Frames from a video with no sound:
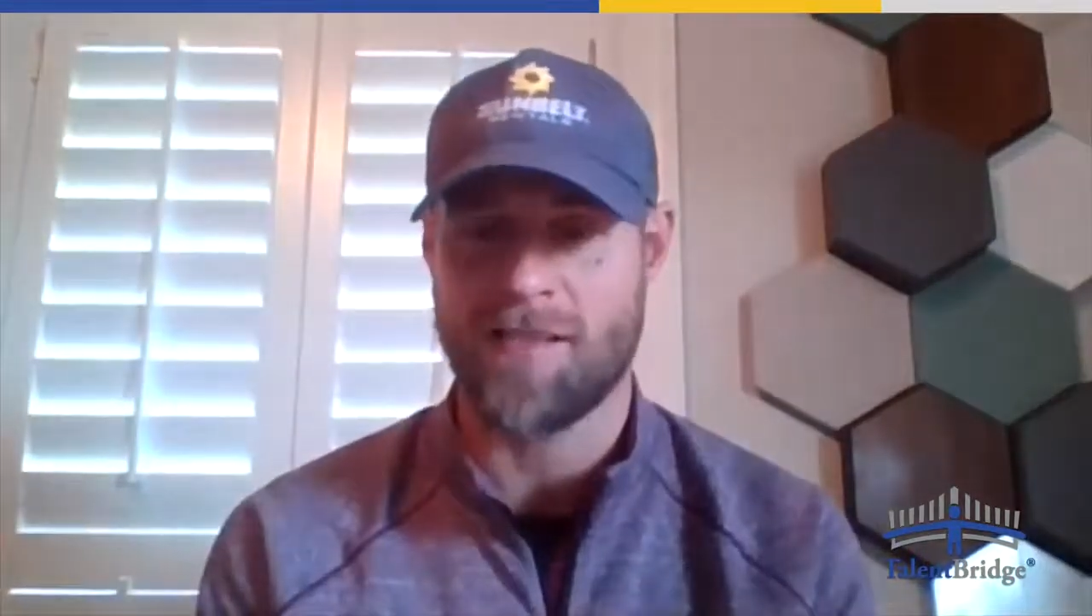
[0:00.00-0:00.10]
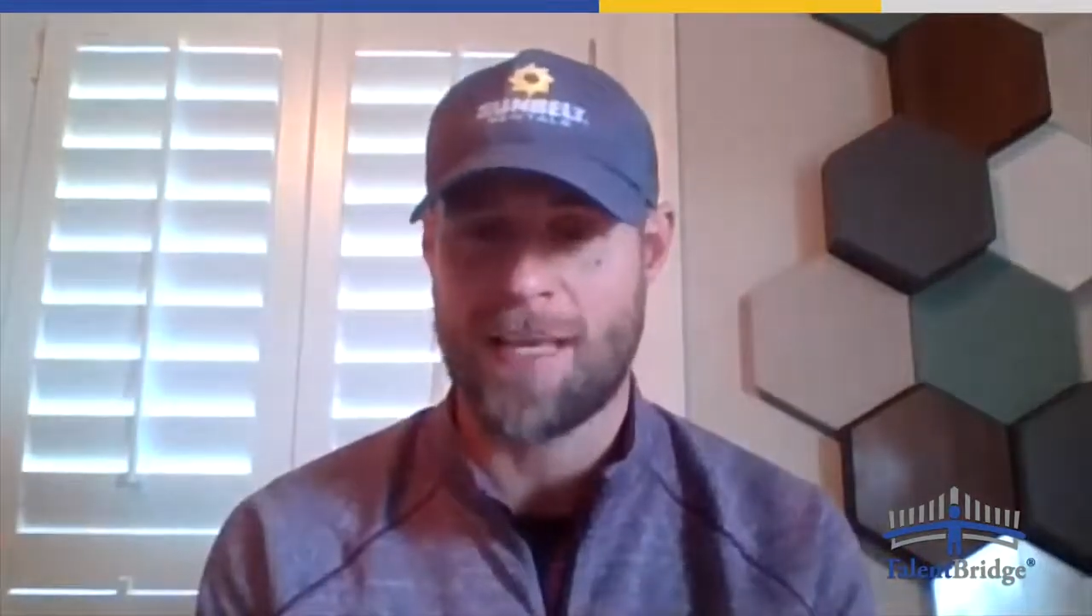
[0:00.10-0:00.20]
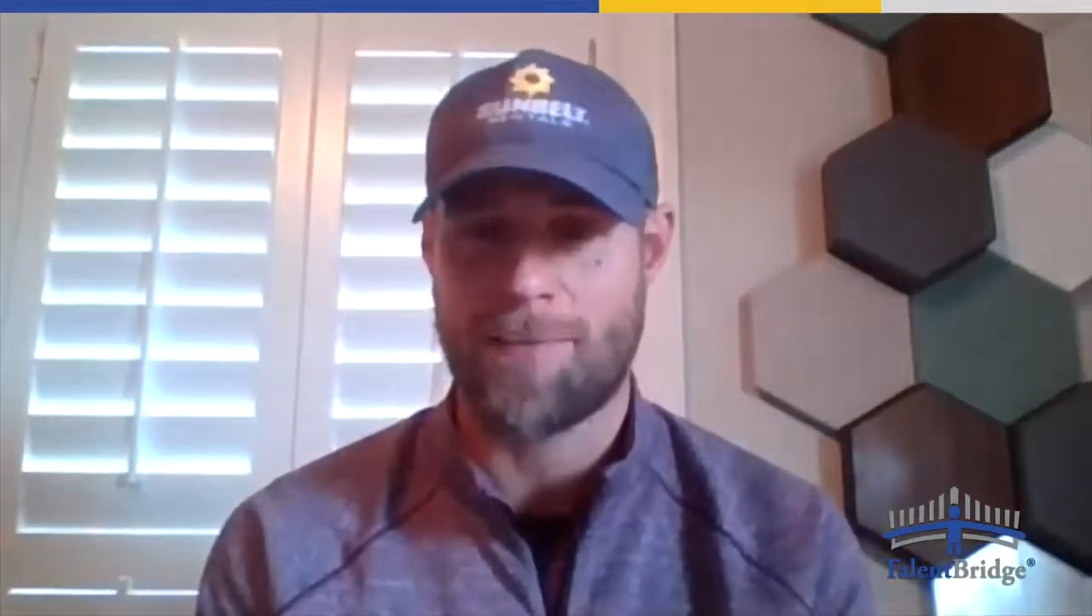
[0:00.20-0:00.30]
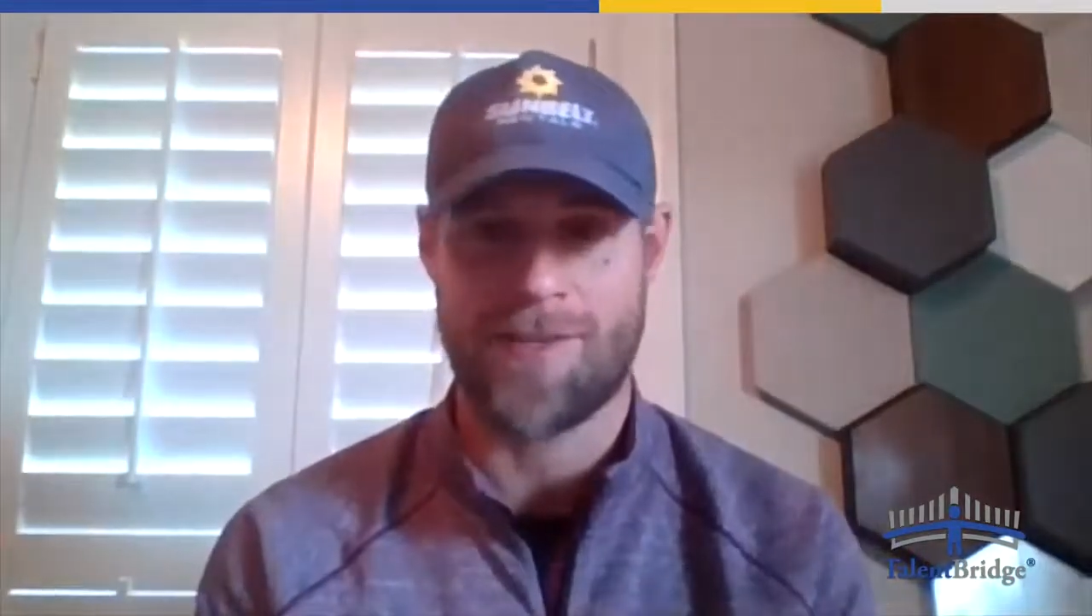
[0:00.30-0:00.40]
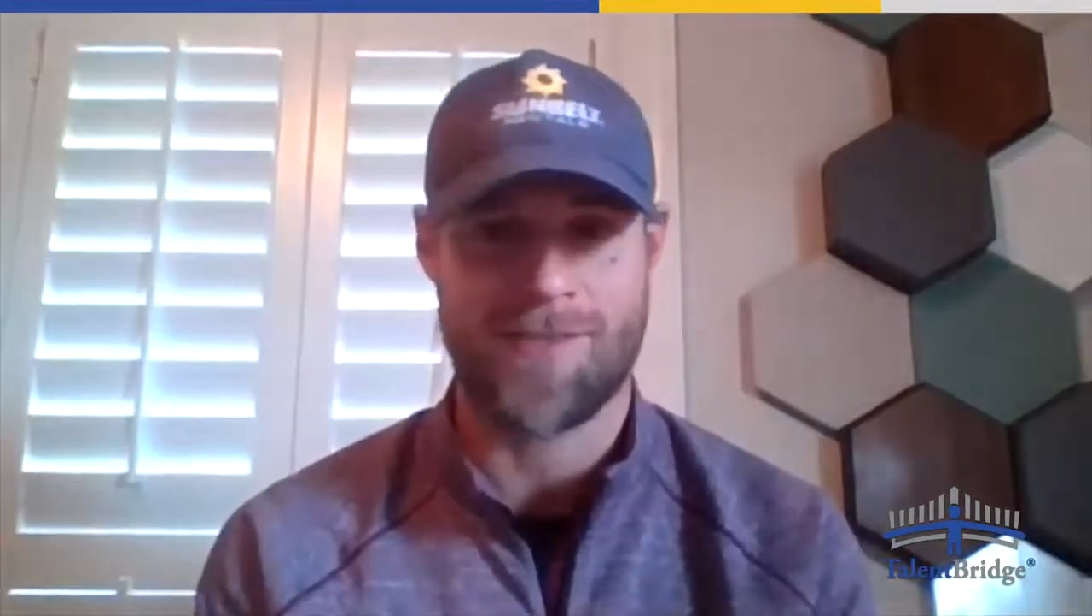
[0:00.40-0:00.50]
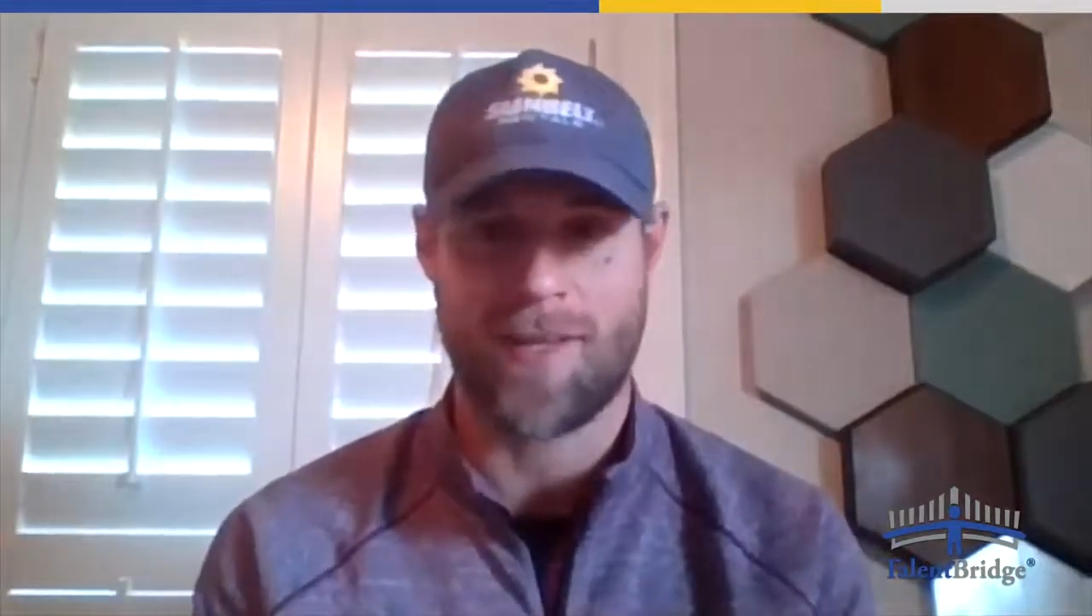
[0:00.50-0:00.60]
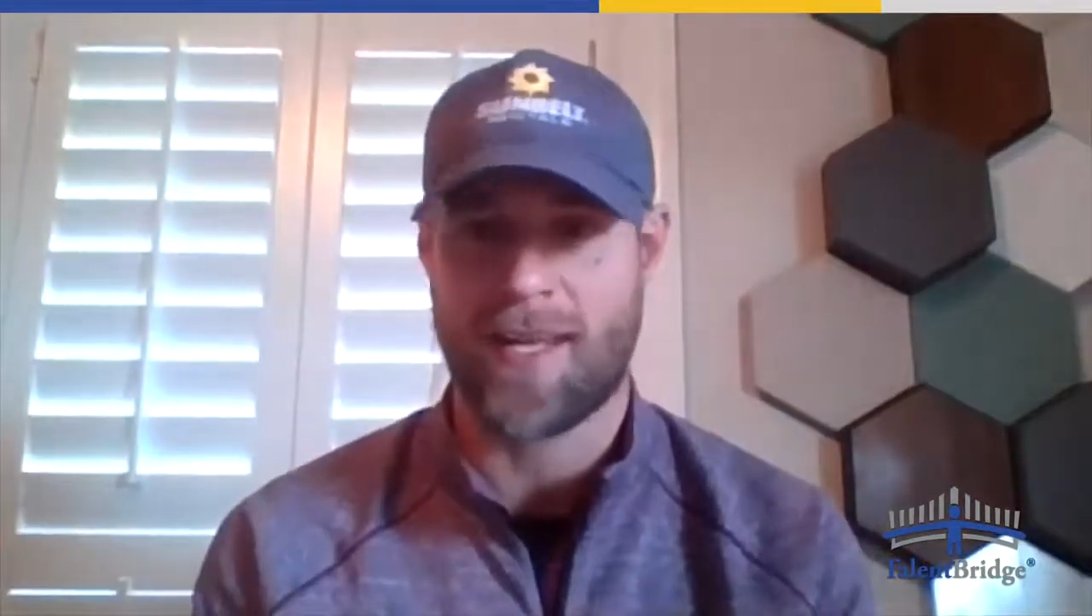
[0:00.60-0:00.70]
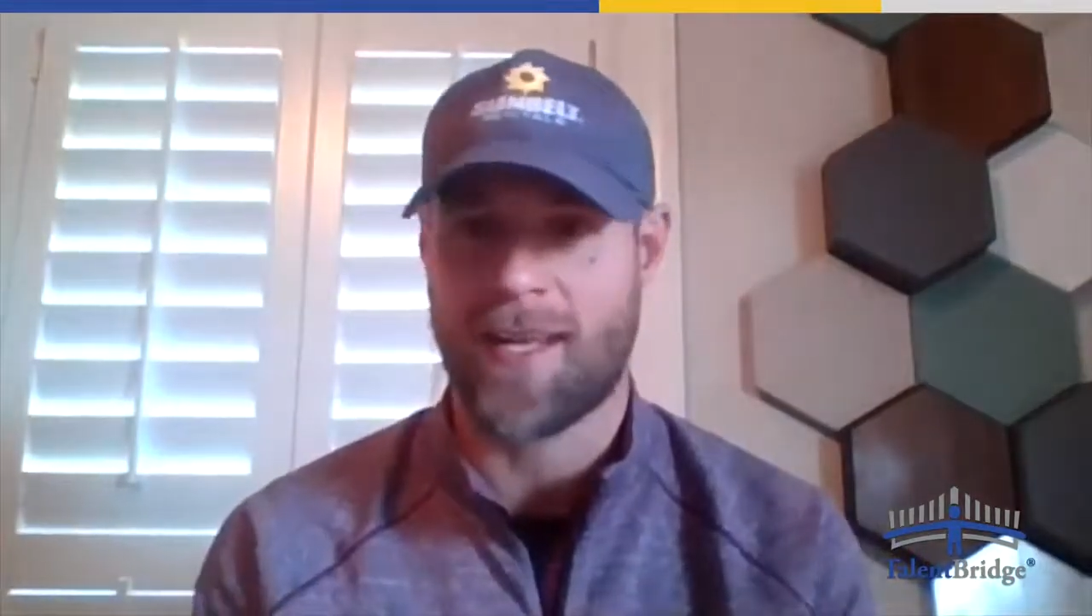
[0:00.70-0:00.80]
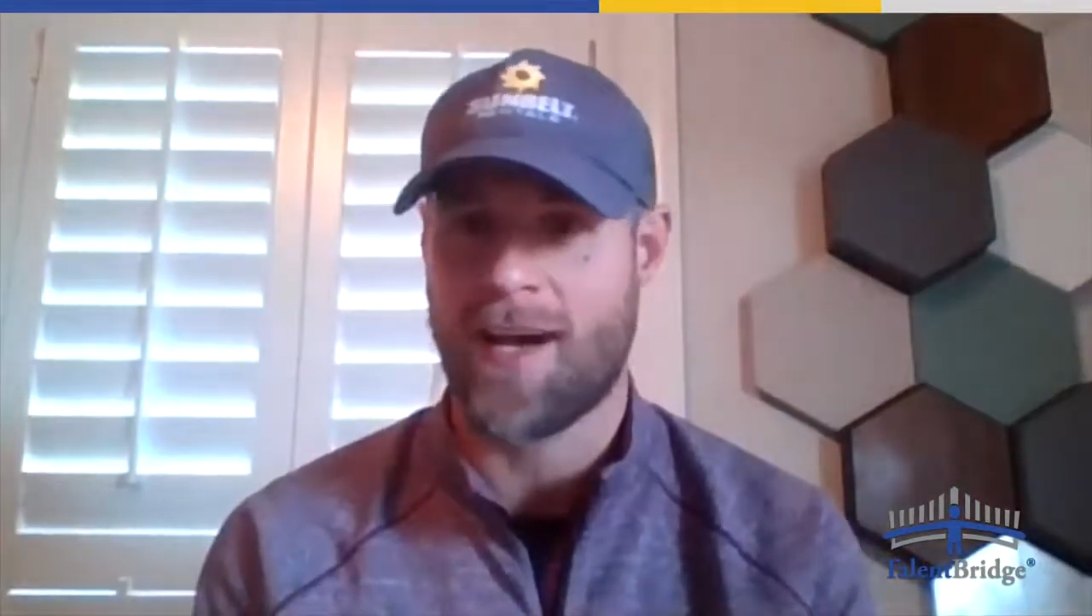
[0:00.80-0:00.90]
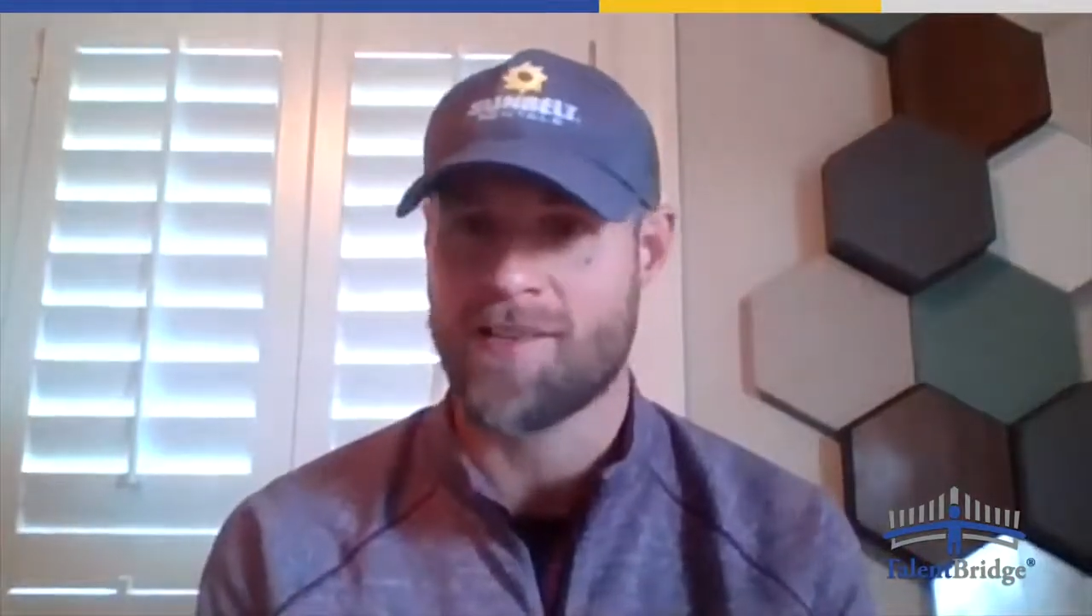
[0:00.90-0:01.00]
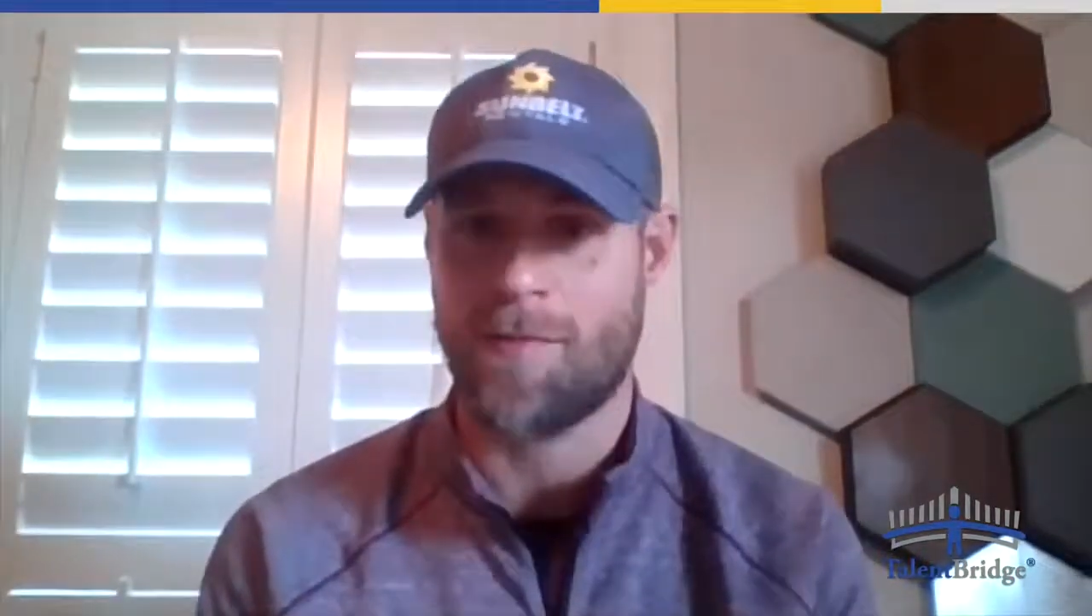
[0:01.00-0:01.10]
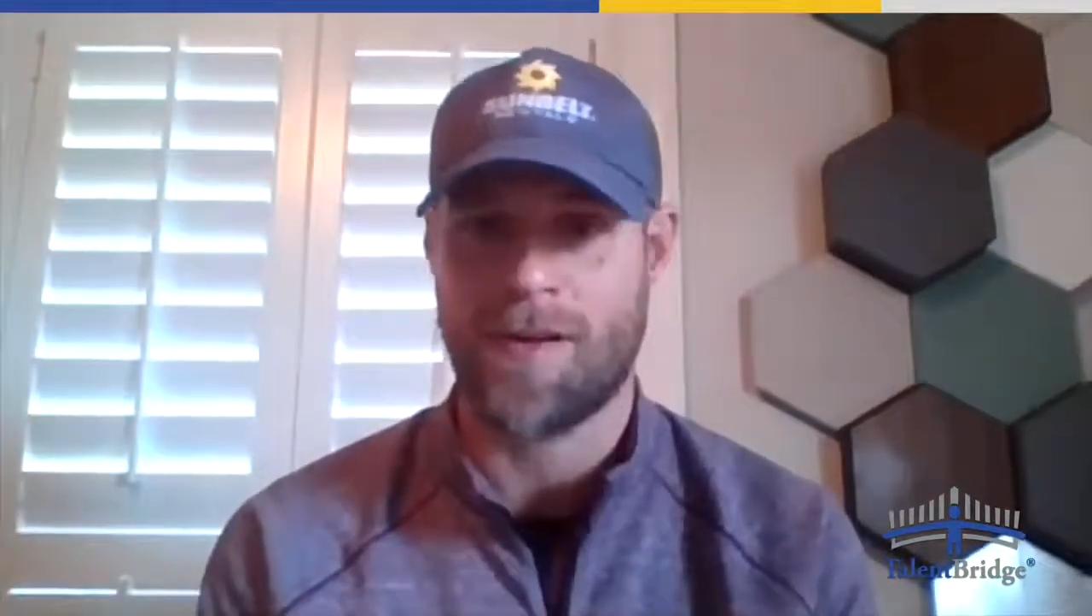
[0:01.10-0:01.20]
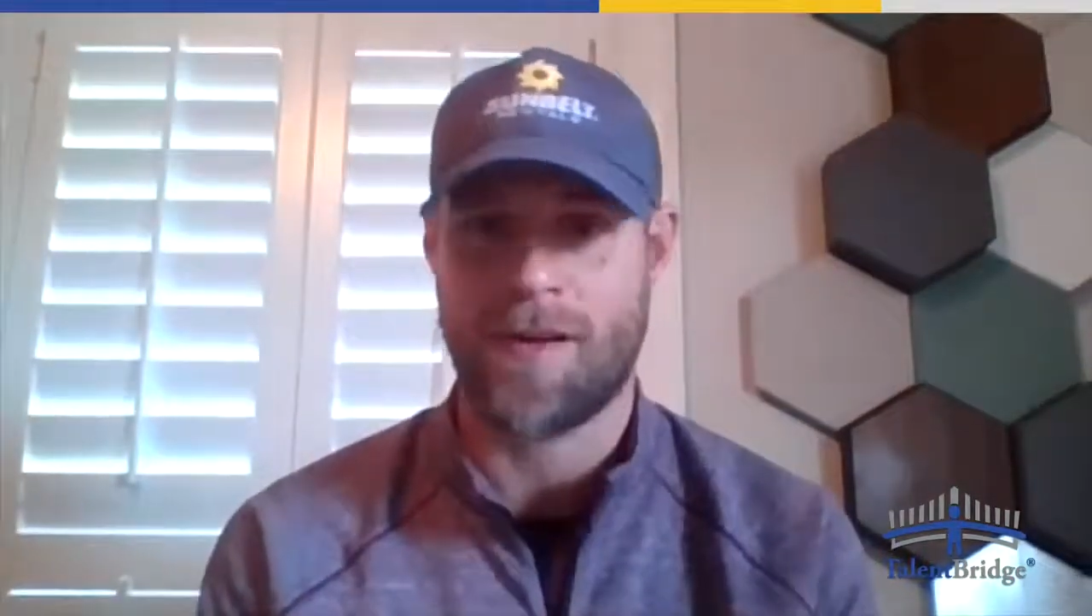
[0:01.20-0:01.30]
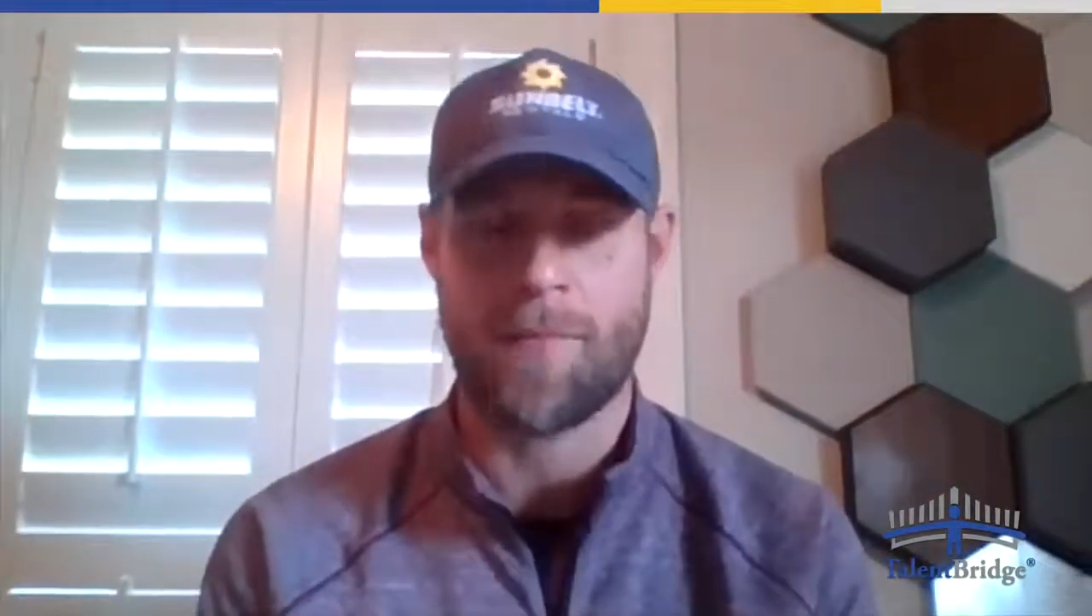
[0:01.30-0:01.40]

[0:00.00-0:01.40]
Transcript: sleep because you're like, gosh, I'm gonna,